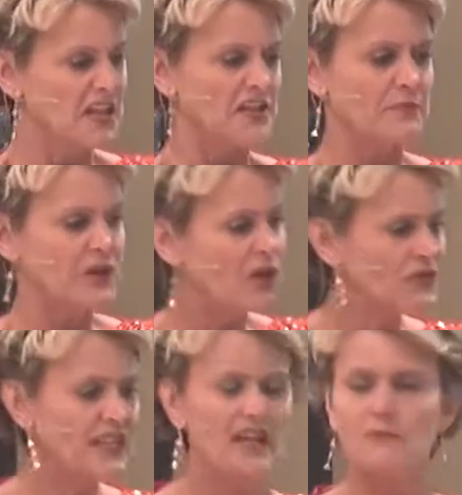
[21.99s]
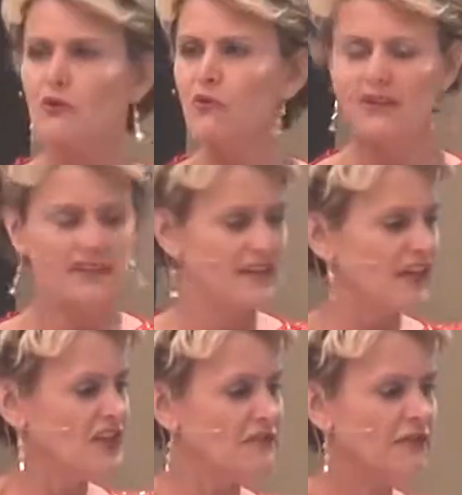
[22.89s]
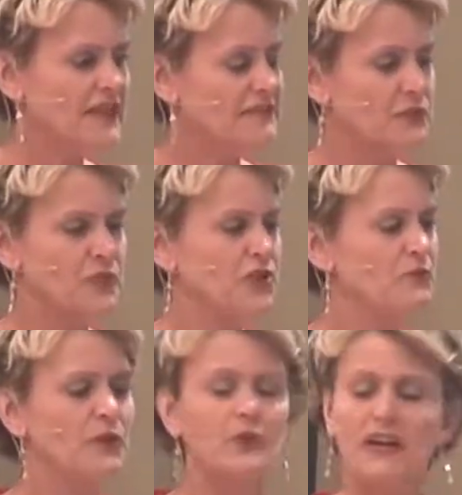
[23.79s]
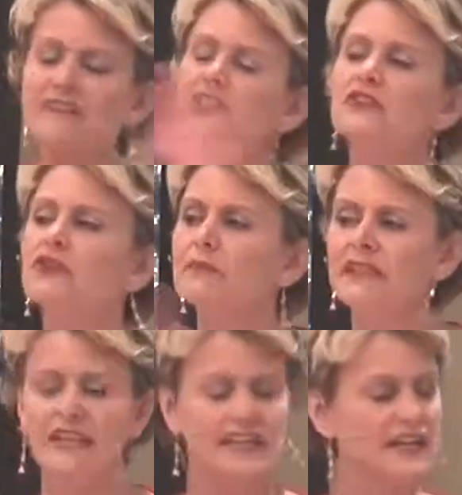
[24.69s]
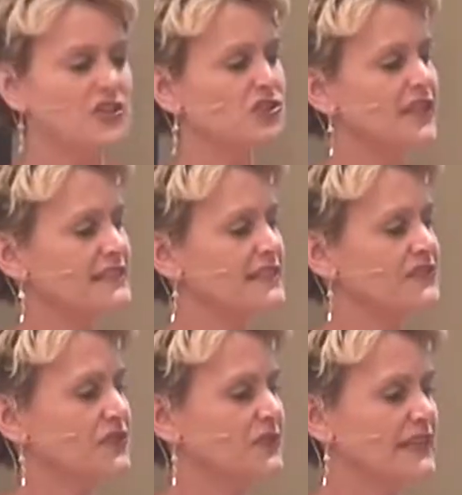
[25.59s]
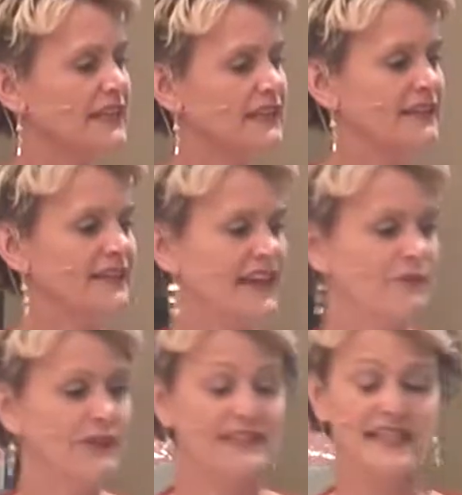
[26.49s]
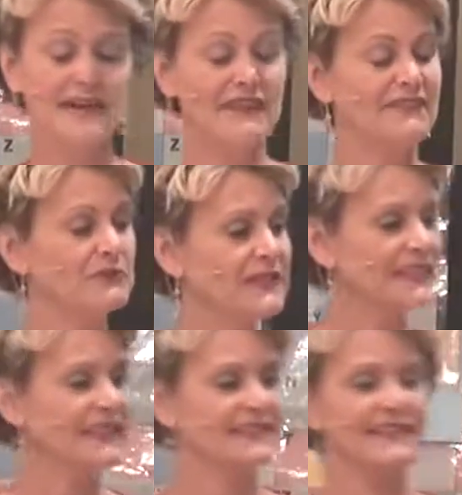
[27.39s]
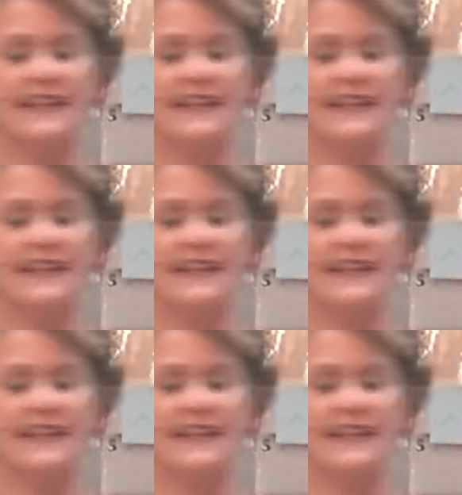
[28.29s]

the podium or the, the front of the room or wherever you normally conduct your lessons for reading. And when it's time to have the reading lesson,